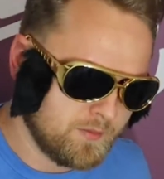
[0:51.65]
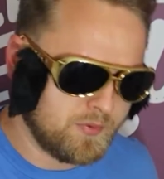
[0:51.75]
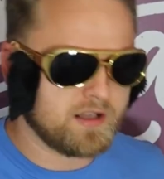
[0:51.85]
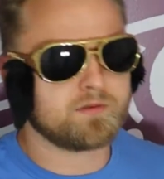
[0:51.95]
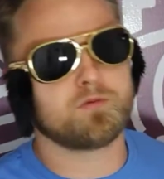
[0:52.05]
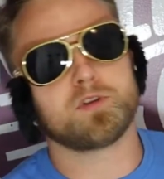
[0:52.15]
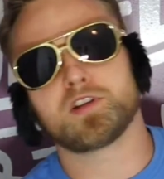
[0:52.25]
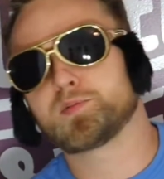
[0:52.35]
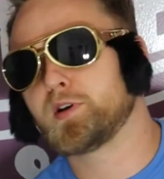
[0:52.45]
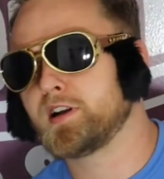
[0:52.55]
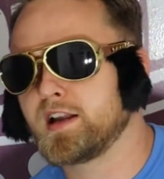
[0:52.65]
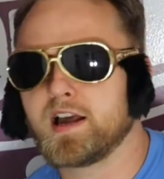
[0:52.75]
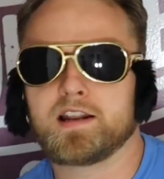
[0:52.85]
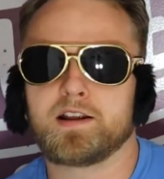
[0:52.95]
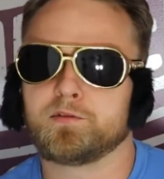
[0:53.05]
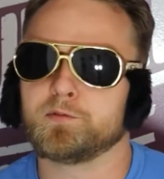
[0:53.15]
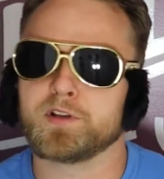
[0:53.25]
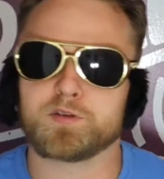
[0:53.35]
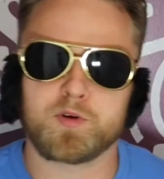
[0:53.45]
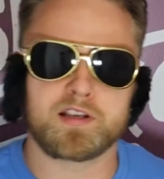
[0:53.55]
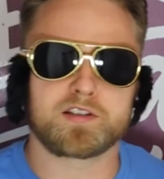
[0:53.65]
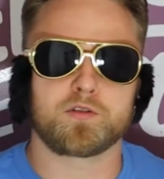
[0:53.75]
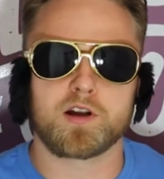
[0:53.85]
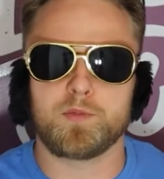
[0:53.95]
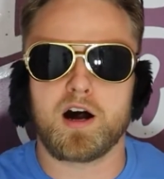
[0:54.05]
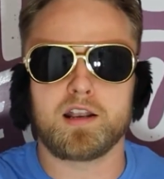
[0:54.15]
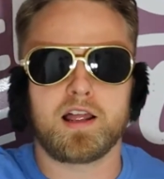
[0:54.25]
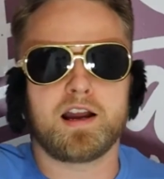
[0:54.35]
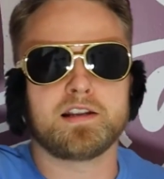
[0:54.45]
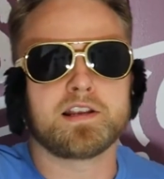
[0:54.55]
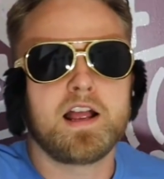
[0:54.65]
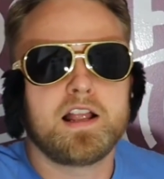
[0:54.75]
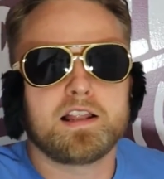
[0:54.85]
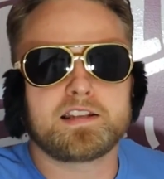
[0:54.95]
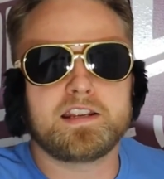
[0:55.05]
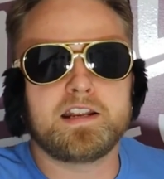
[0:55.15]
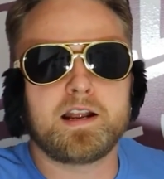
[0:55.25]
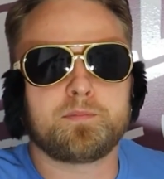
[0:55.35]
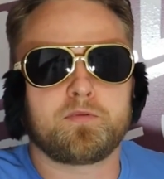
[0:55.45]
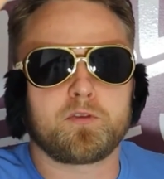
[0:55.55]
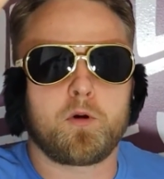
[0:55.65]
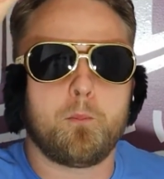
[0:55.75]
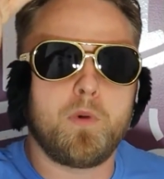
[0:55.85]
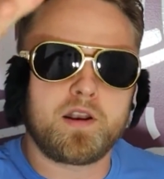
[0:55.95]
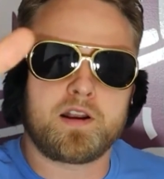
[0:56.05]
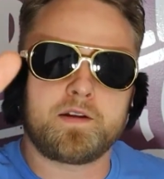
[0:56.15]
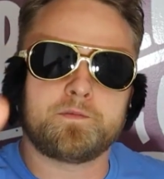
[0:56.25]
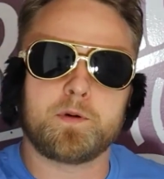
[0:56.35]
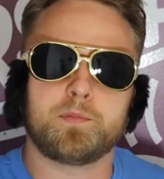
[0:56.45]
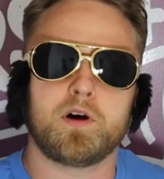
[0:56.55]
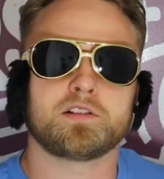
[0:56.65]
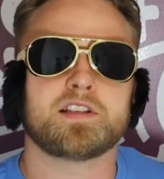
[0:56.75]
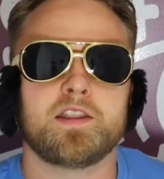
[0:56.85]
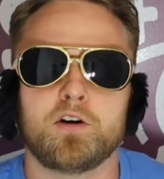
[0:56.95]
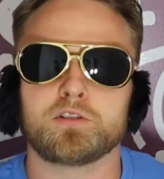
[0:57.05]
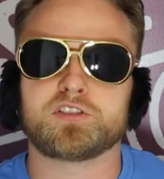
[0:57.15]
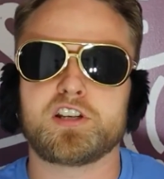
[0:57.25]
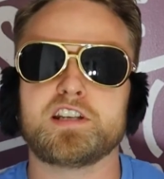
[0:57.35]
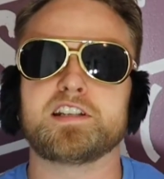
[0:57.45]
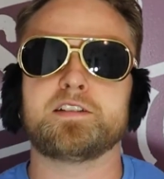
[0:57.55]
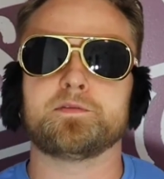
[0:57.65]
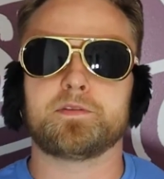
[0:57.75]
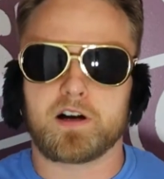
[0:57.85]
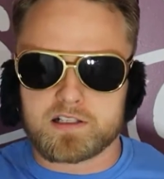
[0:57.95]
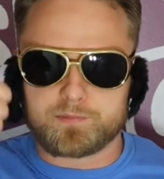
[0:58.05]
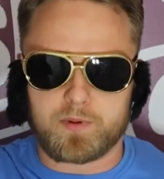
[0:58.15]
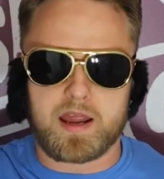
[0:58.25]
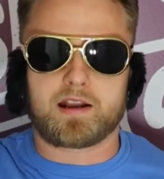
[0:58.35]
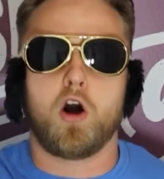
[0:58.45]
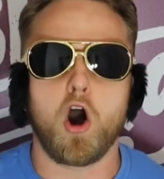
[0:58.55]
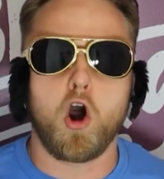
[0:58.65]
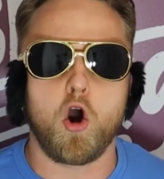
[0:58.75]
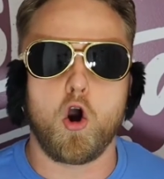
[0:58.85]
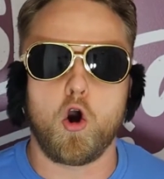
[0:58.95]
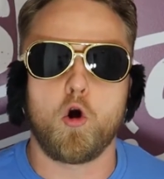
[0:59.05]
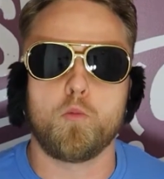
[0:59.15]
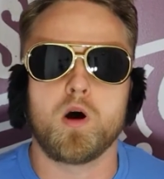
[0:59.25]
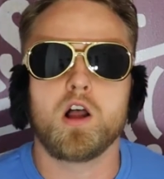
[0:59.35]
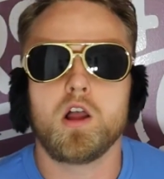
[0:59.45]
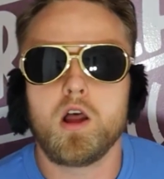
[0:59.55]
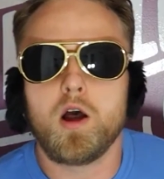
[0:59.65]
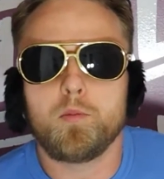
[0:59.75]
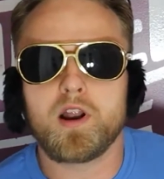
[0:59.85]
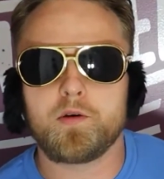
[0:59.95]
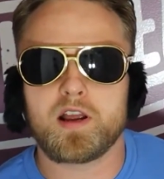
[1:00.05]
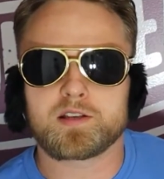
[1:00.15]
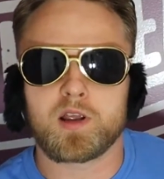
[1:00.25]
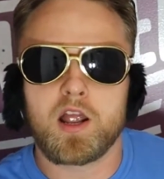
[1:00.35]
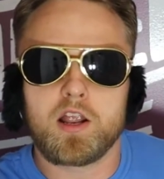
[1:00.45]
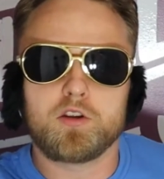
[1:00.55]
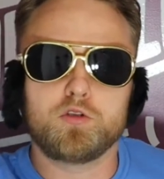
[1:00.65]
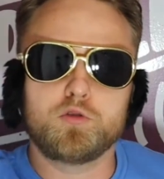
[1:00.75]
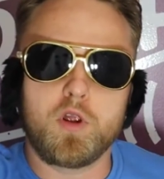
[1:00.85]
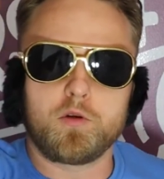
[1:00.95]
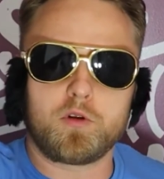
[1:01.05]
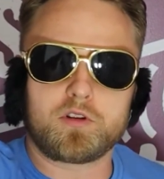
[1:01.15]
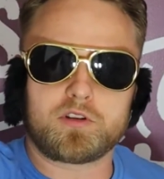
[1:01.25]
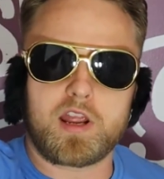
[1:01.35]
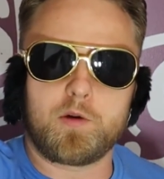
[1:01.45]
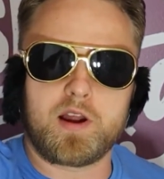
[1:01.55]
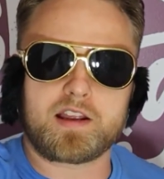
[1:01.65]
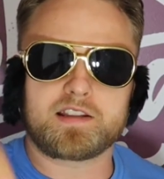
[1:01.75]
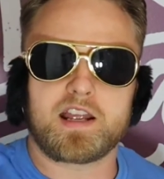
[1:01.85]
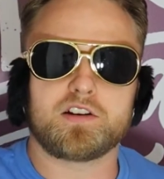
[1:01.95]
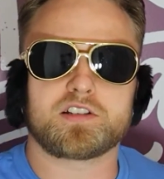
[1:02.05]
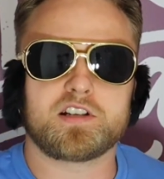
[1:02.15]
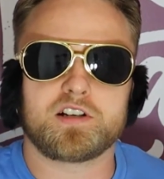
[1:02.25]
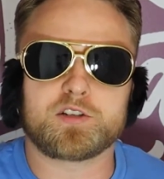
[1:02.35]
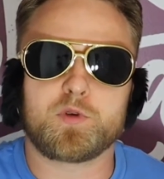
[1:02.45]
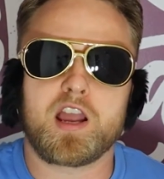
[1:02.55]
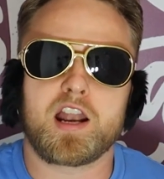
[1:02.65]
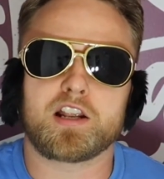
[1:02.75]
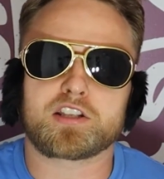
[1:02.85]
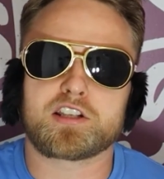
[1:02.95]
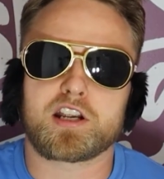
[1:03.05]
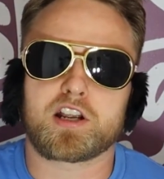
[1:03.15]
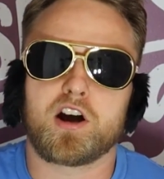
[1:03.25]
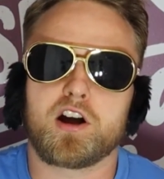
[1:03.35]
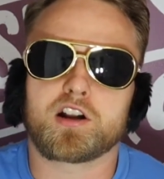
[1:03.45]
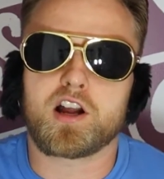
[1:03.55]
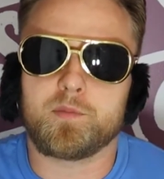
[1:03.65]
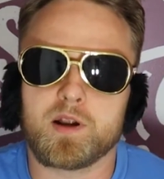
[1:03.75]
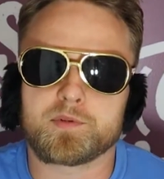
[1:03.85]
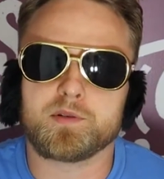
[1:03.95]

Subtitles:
bet with the spread. I got it every which way. So come on, Lions. Let's heat it up for Monday Night Football. Send those cheese-eating fucks back home. But anyways, Dana White Contender Series, we got a sick card coming up